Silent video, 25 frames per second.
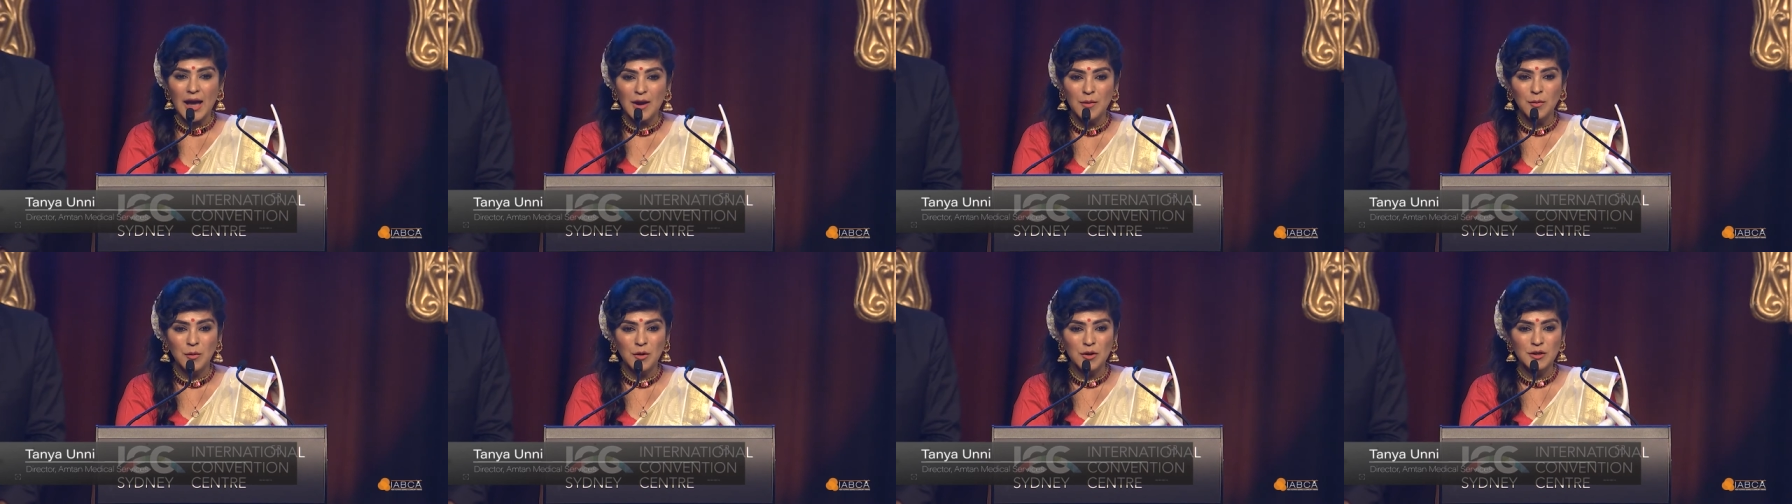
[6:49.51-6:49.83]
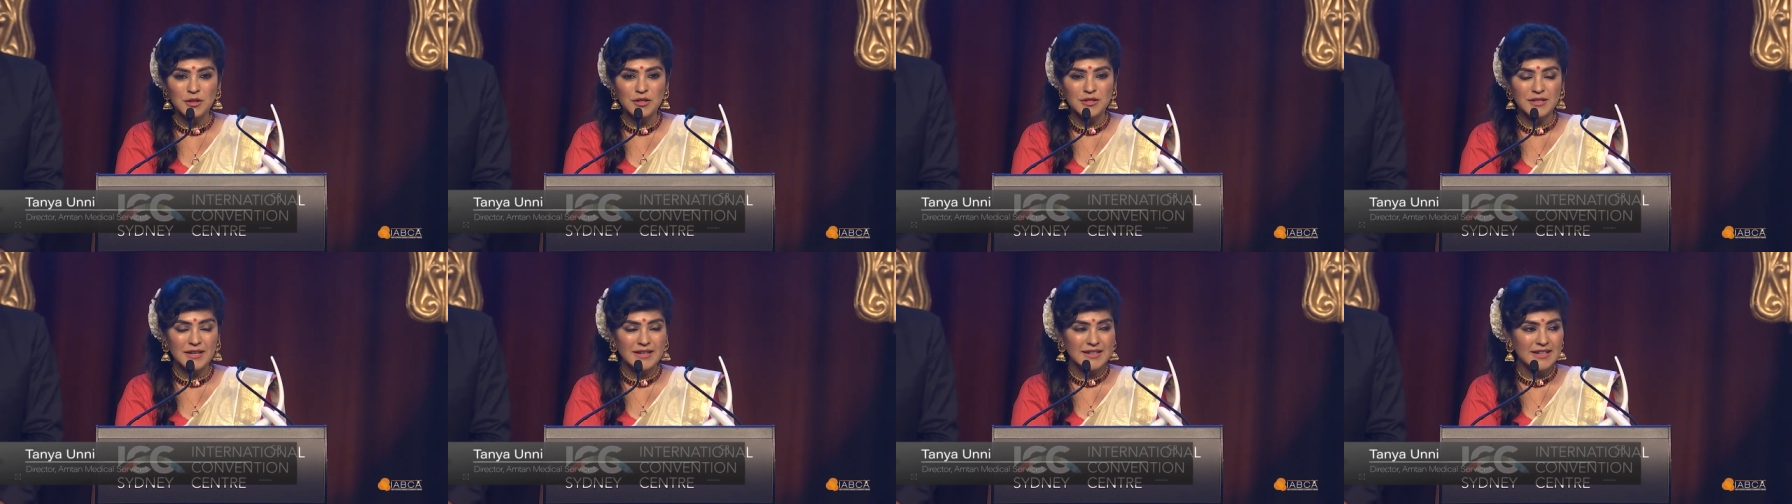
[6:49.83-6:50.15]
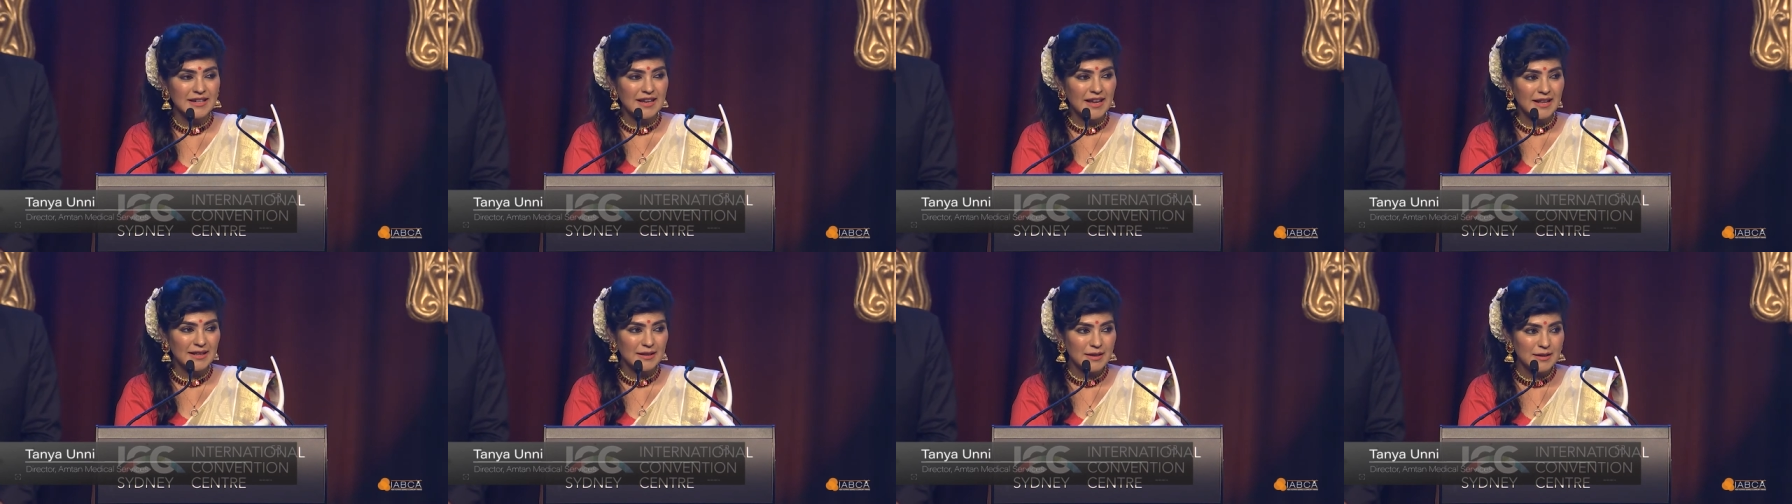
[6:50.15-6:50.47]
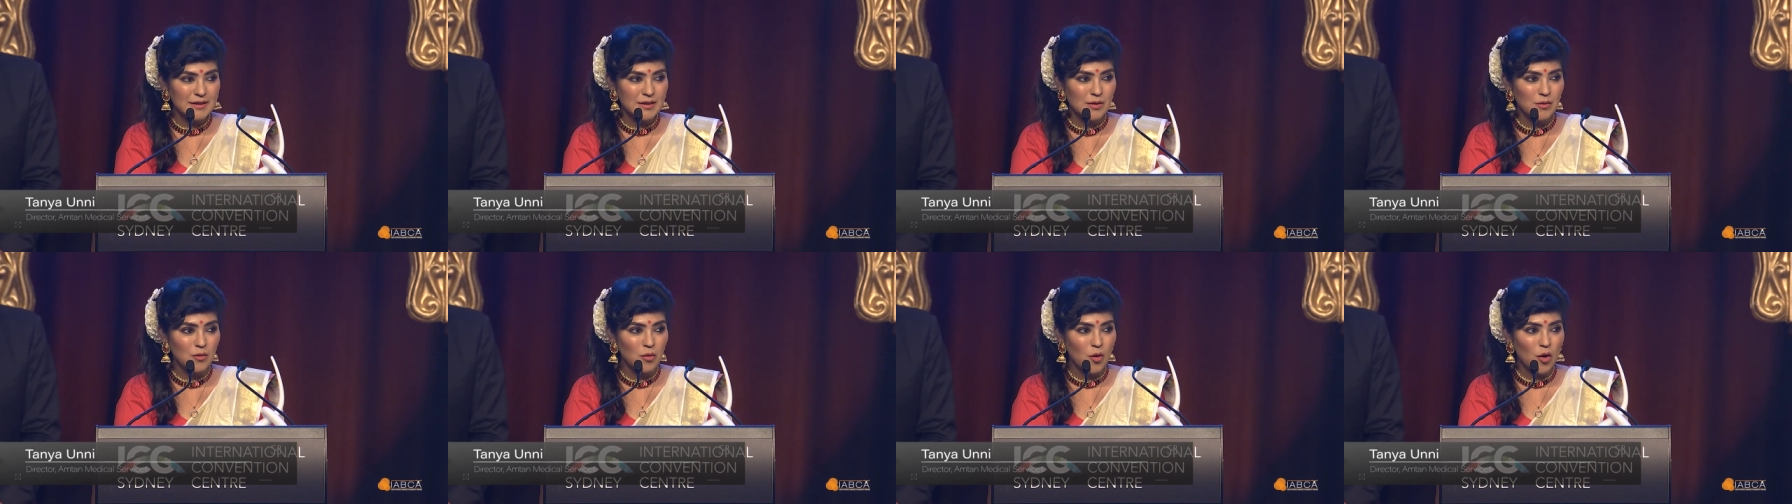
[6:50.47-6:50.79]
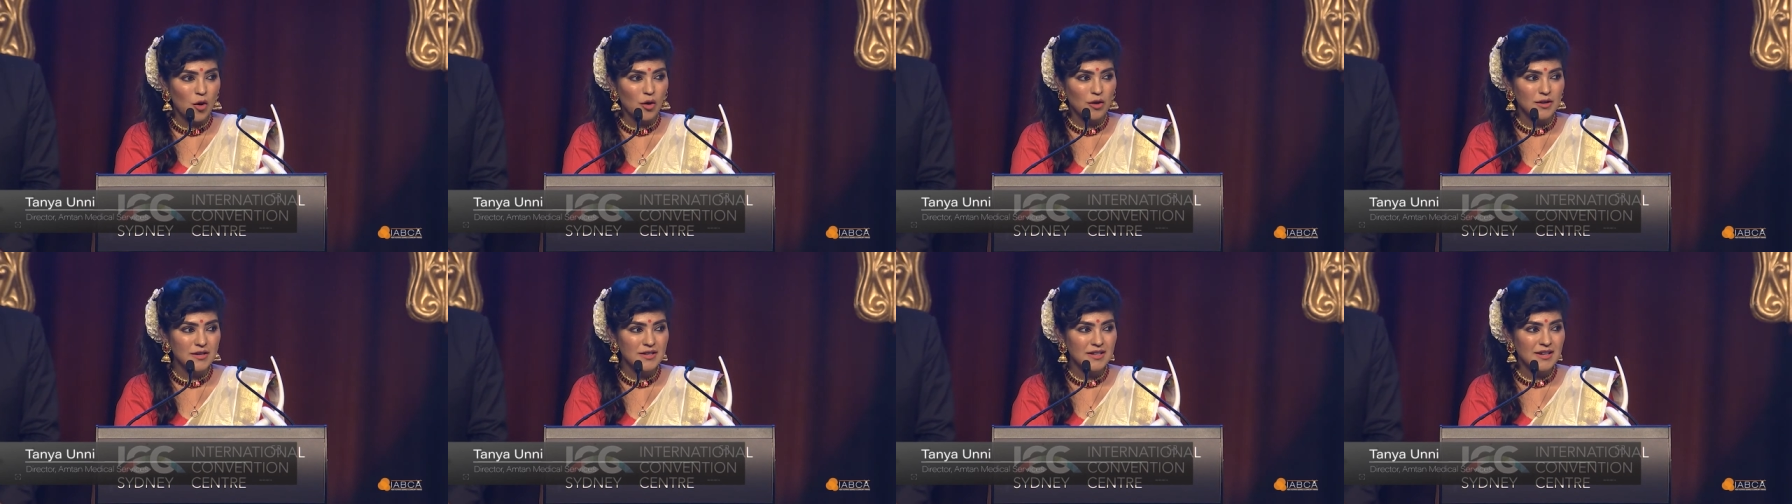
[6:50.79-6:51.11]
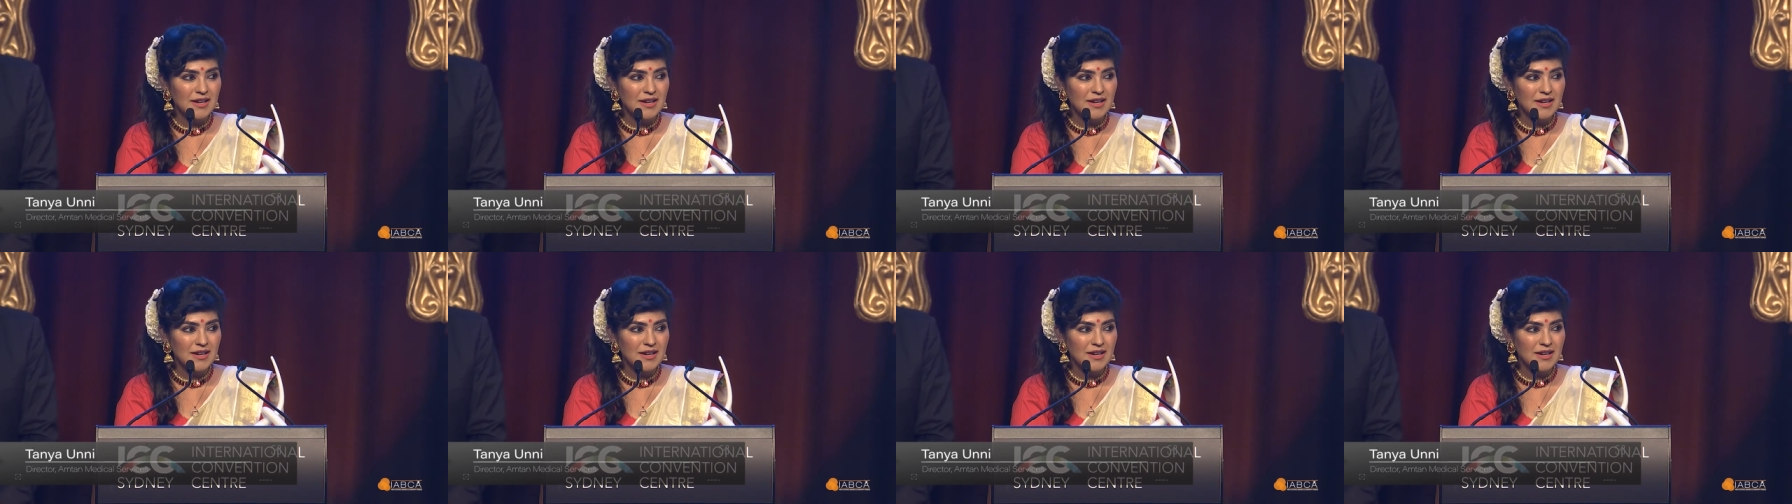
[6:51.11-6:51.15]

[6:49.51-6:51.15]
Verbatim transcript: want to dedicate this award